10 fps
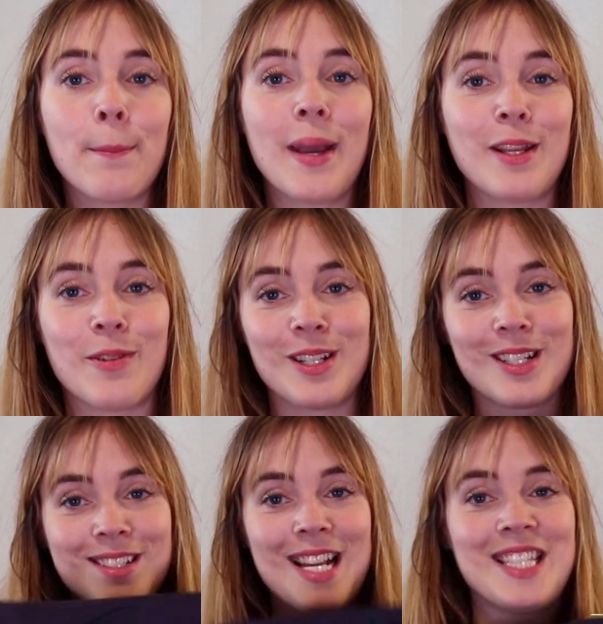Anyway,
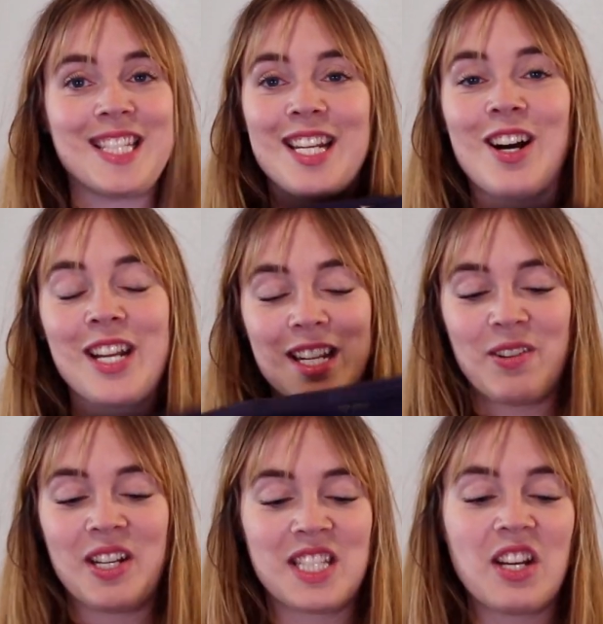let's see it on
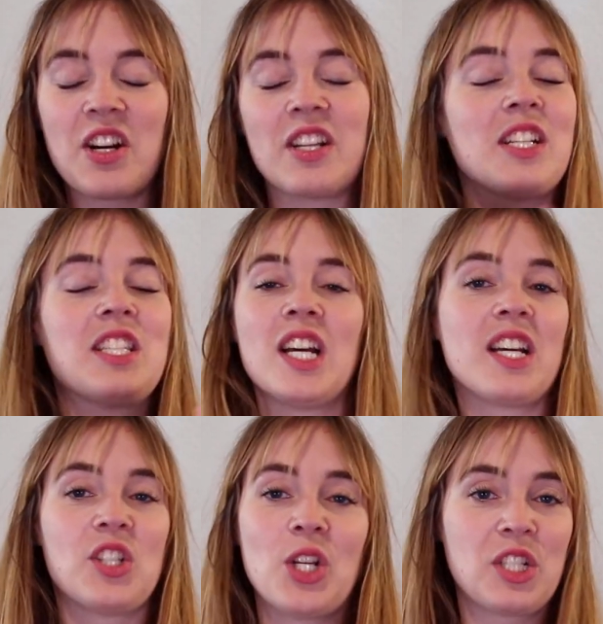anyway. It's not
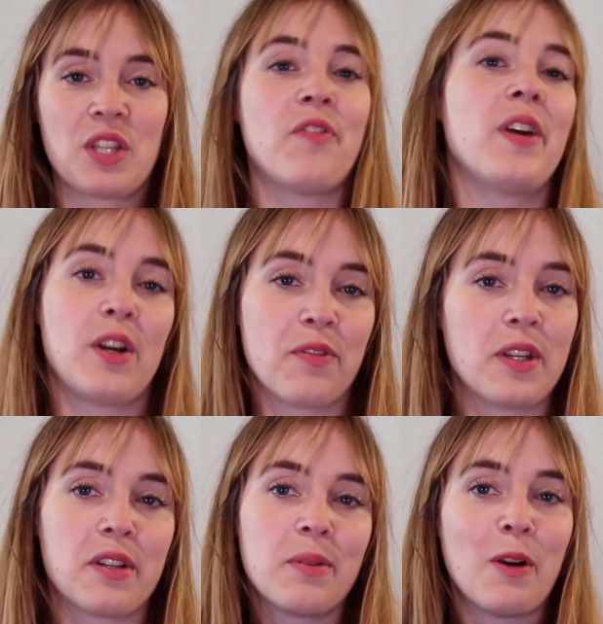gonna change the fit of
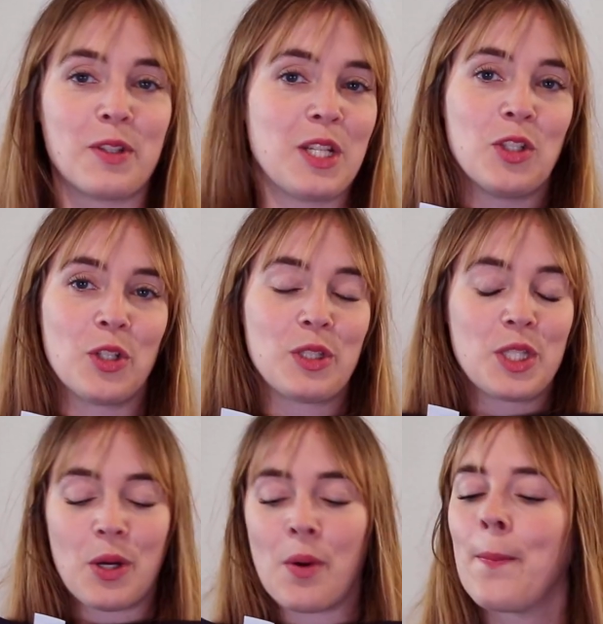the t-shirt,
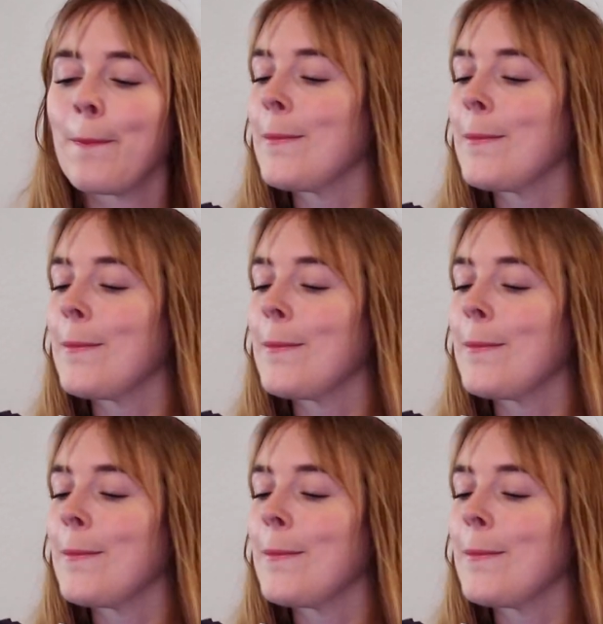so